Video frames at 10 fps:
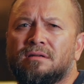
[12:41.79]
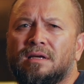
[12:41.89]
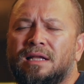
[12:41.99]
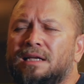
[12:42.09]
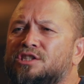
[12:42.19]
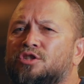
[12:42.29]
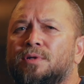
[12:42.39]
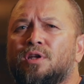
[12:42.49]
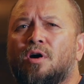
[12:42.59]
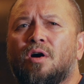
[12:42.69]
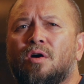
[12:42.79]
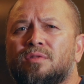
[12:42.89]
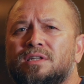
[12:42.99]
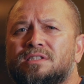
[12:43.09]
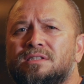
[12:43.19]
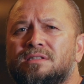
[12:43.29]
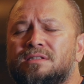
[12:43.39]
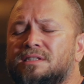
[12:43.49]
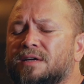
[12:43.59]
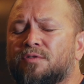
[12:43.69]
It leads them in all these
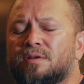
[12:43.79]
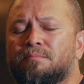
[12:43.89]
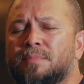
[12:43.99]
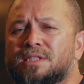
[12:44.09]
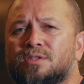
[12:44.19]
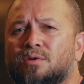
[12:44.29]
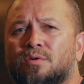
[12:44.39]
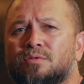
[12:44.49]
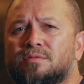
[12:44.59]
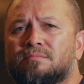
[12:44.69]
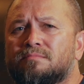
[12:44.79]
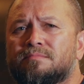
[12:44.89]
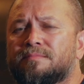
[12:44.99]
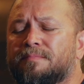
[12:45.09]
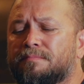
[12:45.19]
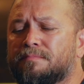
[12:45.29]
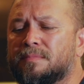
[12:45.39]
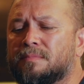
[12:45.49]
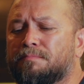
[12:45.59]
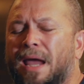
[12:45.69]
different mystical
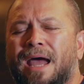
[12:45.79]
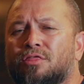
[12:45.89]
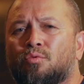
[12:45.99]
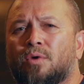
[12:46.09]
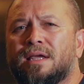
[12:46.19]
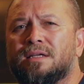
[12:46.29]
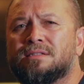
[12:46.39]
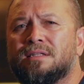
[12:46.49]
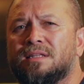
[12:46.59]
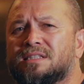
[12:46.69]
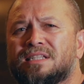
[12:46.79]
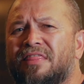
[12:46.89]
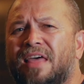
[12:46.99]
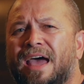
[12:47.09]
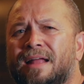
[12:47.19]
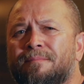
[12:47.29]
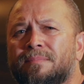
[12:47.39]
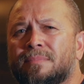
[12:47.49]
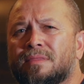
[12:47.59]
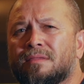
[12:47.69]
pathways and this and that.
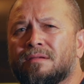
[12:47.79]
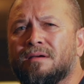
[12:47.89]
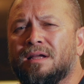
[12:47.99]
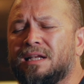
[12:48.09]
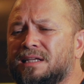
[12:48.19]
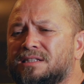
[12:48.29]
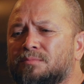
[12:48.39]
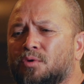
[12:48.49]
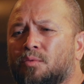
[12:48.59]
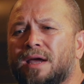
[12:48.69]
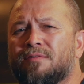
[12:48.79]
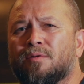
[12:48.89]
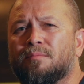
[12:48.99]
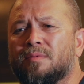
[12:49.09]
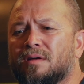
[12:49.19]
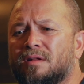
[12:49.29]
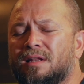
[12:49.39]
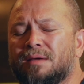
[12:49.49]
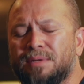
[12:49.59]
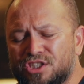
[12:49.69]
It leads them away from,
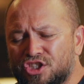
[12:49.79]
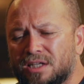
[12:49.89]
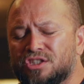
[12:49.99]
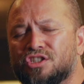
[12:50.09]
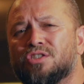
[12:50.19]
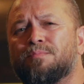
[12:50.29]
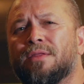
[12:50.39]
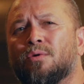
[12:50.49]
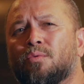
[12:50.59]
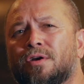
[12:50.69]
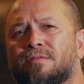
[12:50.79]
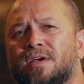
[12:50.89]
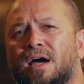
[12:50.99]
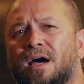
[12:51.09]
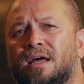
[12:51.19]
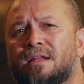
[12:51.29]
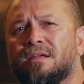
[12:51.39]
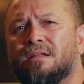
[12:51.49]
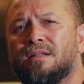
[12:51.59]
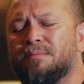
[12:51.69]
let me judge just by the word of God.
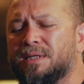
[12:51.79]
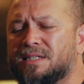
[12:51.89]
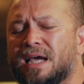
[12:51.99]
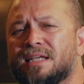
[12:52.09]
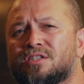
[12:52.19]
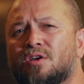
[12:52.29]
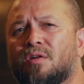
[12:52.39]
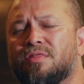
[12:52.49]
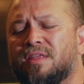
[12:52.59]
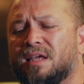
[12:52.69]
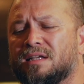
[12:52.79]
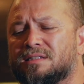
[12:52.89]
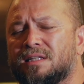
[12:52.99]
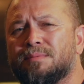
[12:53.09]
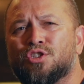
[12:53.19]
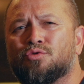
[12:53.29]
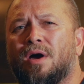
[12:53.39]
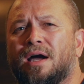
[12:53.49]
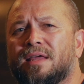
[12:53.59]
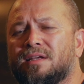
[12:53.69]
Let me test all things. Let me
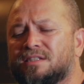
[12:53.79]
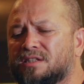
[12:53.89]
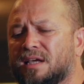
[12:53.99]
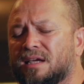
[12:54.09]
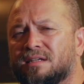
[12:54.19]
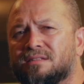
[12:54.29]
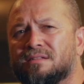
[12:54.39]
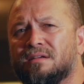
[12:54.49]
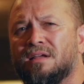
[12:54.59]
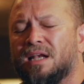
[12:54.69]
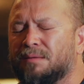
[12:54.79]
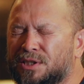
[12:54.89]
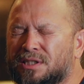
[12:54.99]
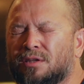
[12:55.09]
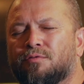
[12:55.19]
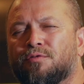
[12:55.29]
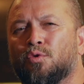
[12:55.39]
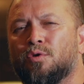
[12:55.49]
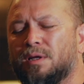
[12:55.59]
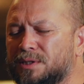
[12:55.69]
try these things. Let me see the
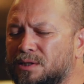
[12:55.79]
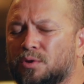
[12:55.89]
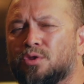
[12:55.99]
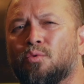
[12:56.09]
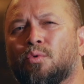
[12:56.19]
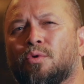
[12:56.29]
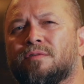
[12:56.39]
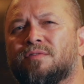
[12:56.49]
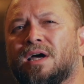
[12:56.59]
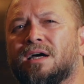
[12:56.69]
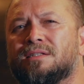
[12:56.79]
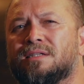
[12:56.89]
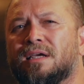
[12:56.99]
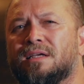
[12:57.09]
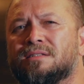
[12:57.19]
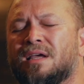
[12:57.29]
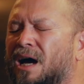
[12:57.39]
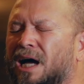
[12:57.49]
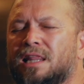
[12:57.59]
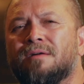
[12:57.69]
fruit. Let me see what the word of God says.
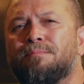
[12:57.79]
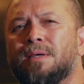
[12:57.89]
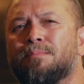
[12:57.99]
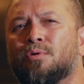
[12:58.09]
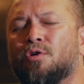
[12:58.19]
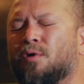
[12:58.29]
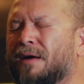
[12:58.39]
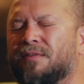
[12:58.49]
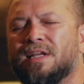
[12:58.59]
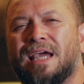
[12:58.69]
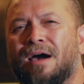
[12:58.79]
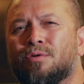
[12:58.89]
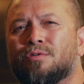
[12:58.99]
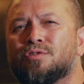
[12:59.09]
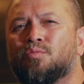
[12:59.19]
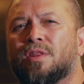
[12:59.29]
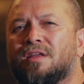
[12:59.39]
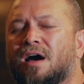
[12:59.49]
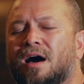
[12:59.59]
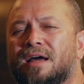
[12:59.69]
I love people who have encounters
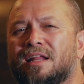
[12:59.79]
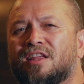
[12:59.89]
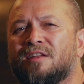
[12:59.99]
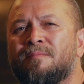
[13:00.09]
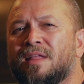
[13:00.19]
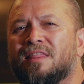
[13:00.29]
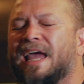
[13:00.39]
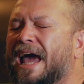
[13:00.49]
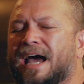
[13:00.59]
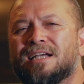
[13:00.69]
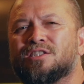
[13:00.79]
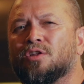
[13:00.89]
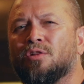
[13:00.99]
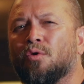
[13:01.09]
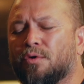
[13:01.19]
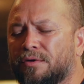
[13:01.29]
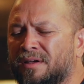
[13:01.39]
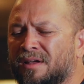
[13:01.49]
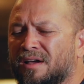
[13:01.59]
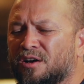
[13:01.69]
with God and then they ask the Lord,
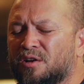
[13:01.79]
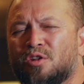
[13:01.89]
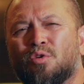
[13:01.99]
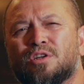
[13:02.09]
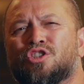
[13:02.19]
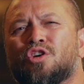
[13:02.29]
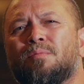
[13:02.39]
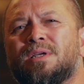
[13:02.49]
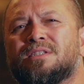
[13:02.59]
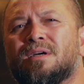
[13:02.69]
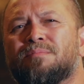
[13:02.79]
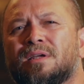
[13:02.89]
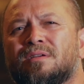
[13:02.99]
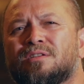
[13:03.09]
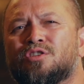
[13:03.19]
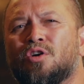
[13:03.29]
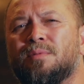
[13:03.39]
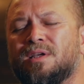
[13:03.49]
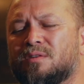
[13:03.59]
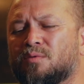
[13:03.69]
Lord, show me something. Show me